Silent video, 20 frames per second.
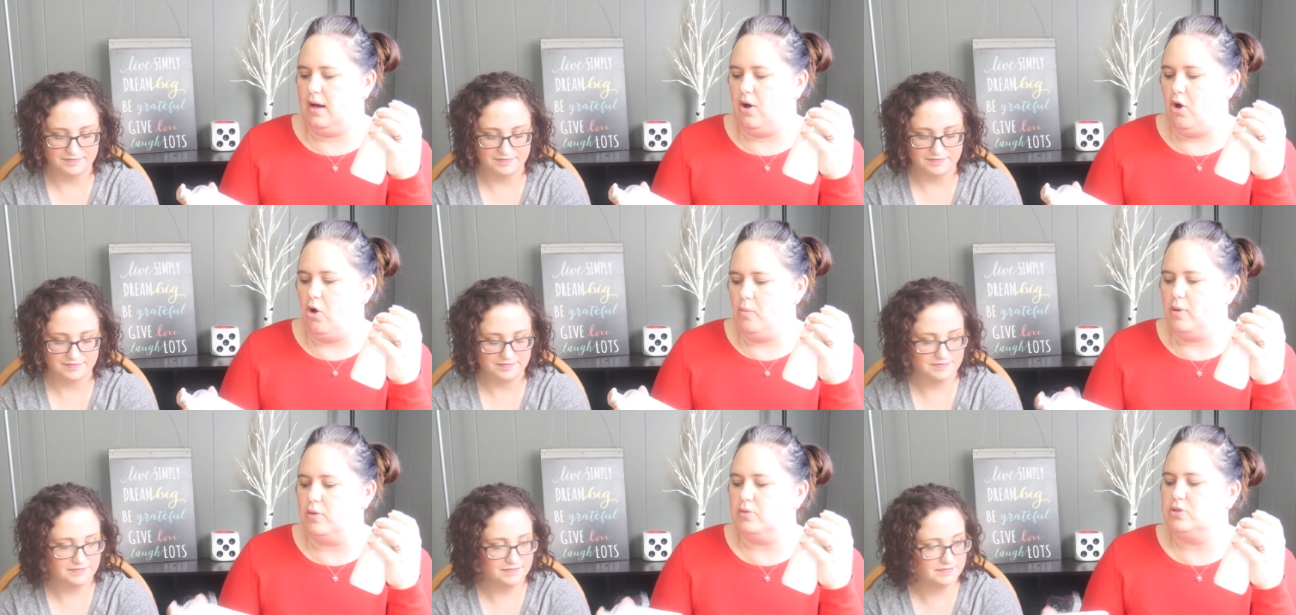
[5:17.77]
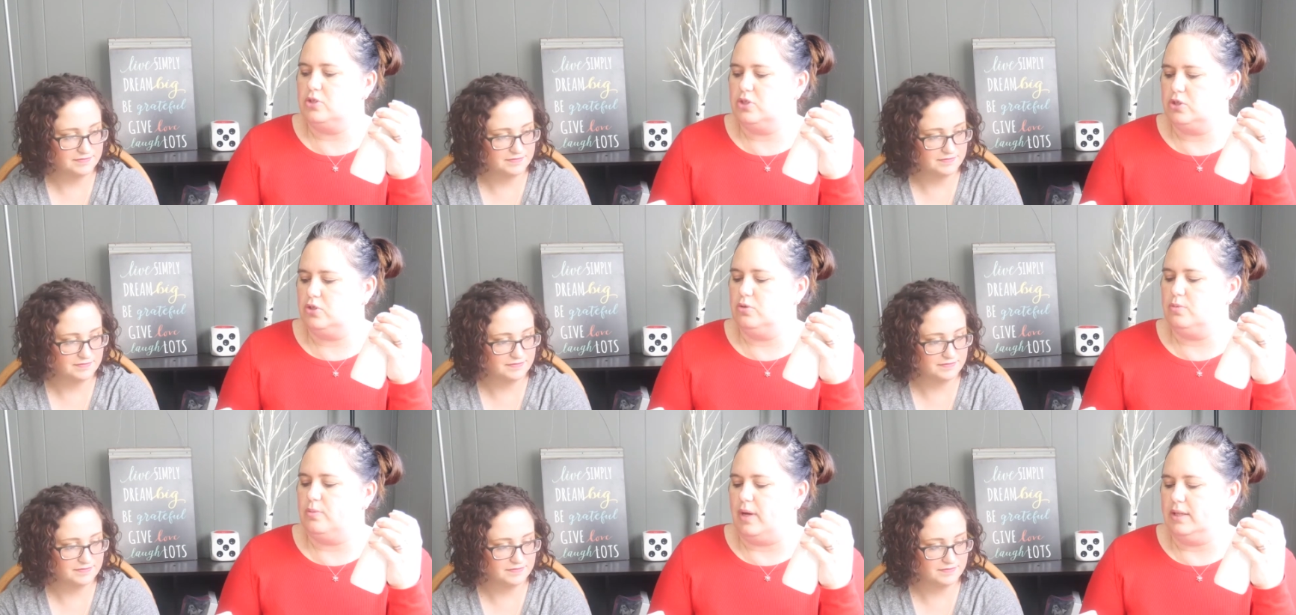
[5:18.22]
Speaker 1: almost
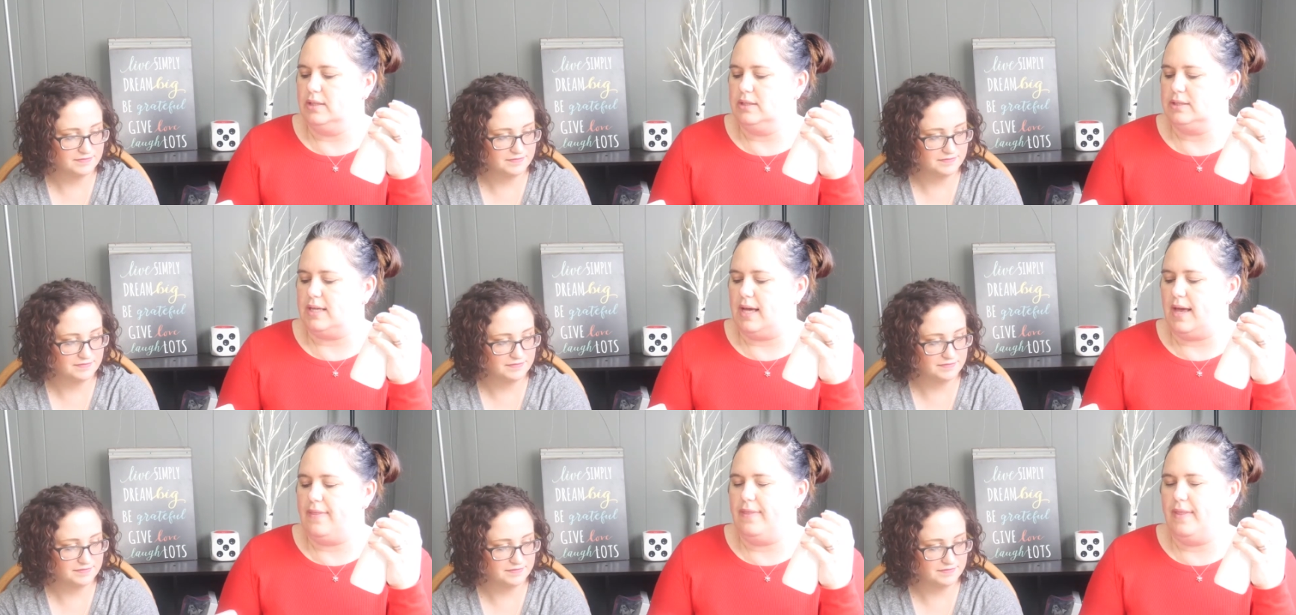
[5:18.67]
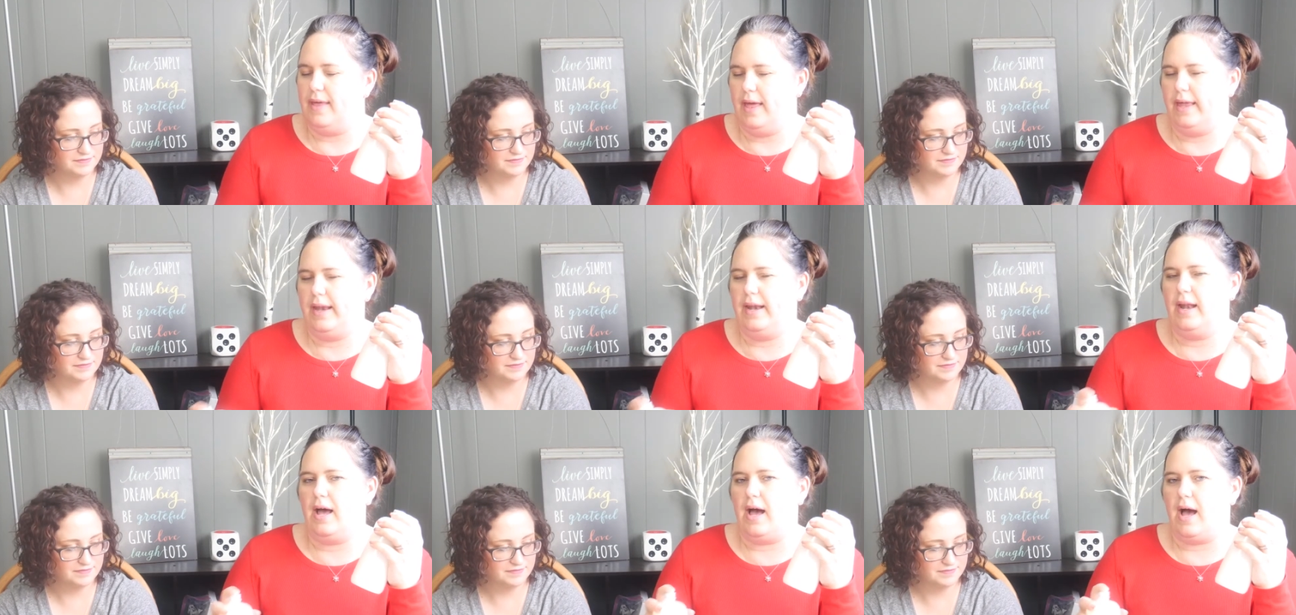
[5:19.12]
two months and
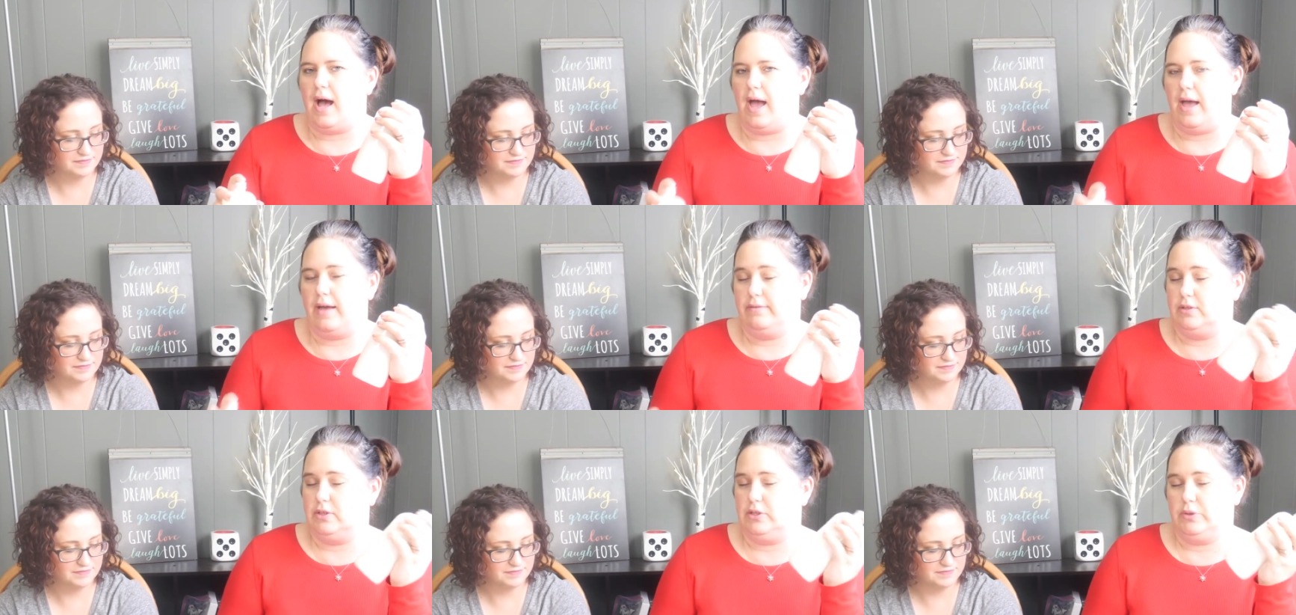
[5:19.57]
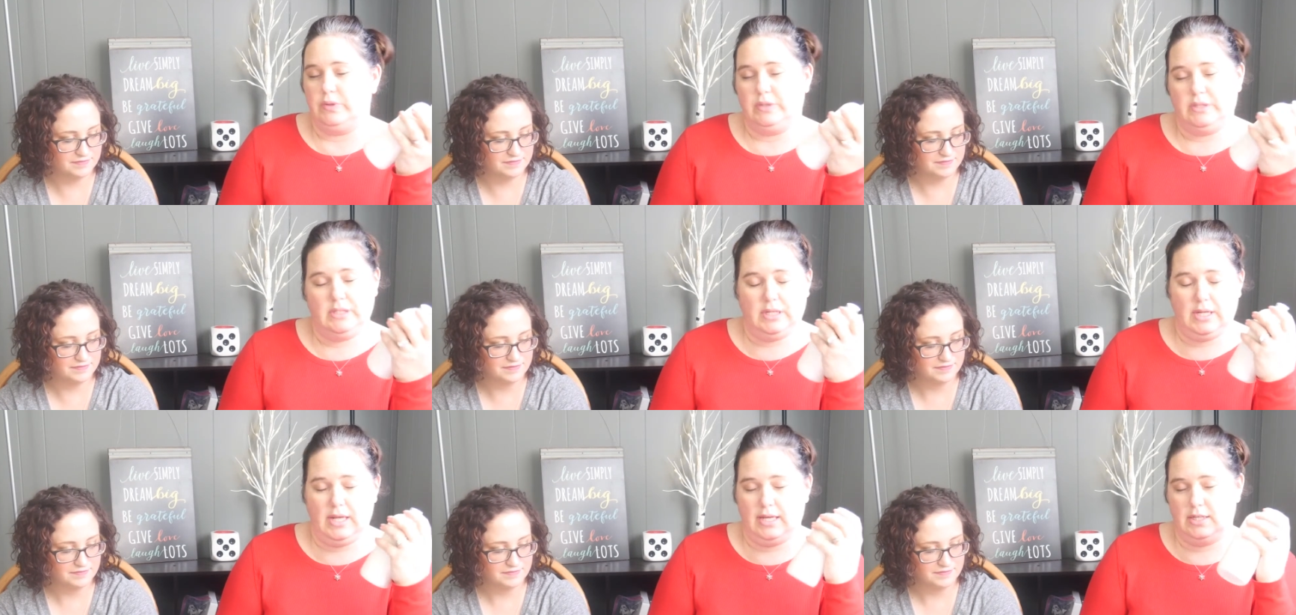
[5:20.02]
then i have two
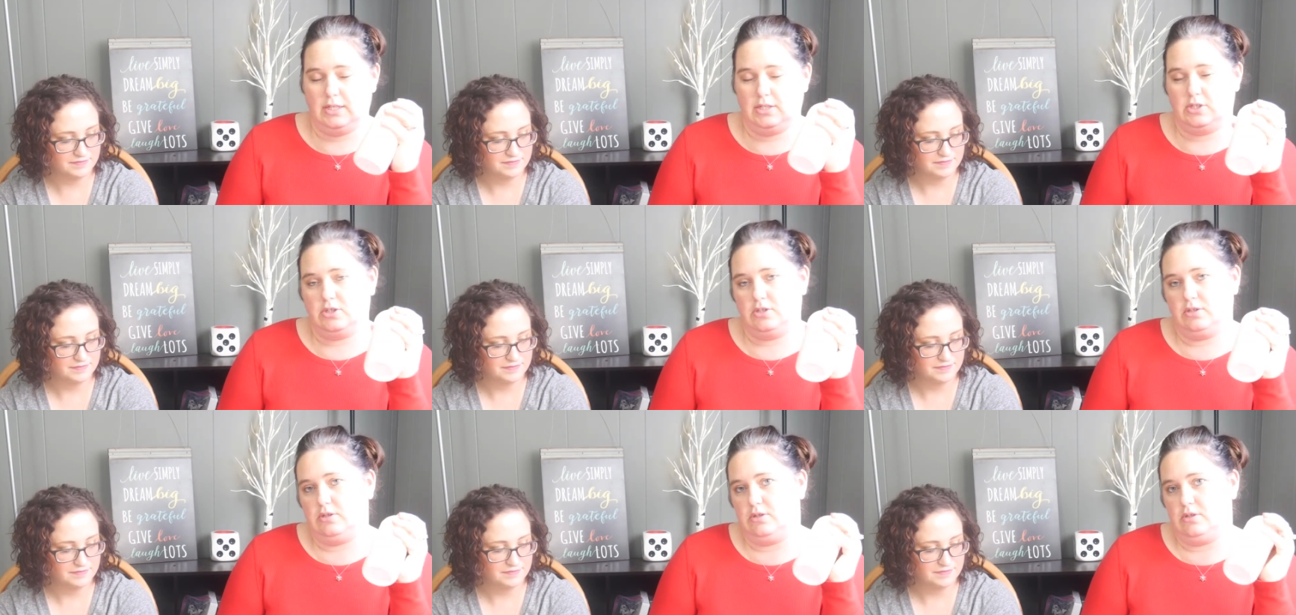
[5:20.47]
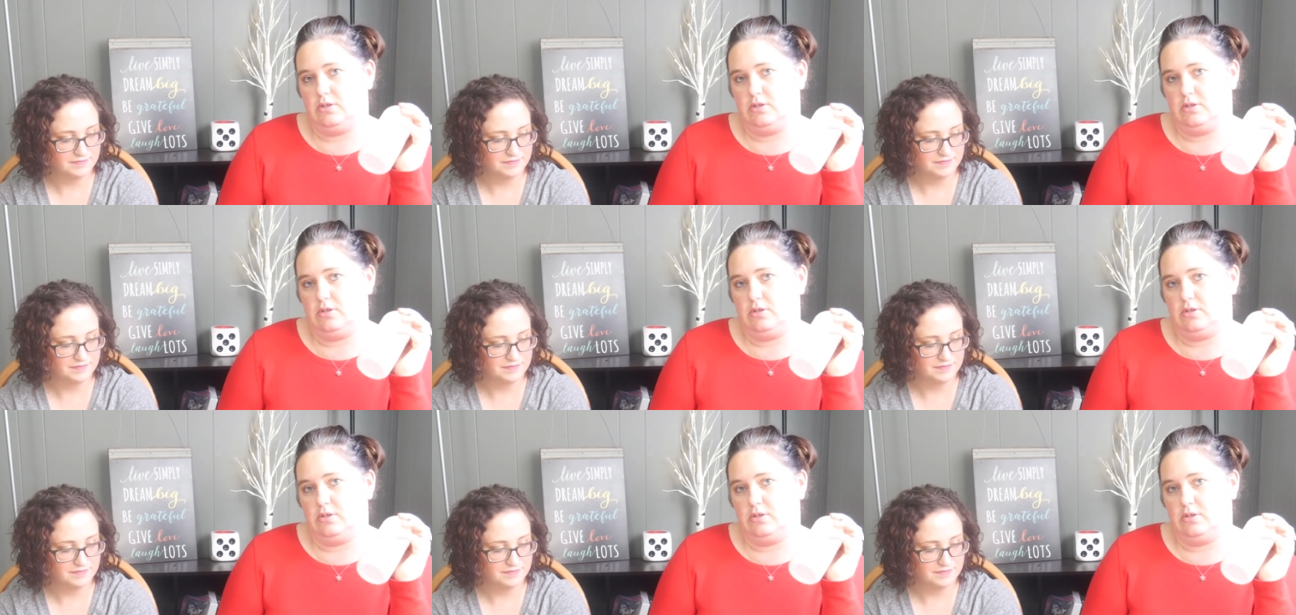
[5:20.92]
teenage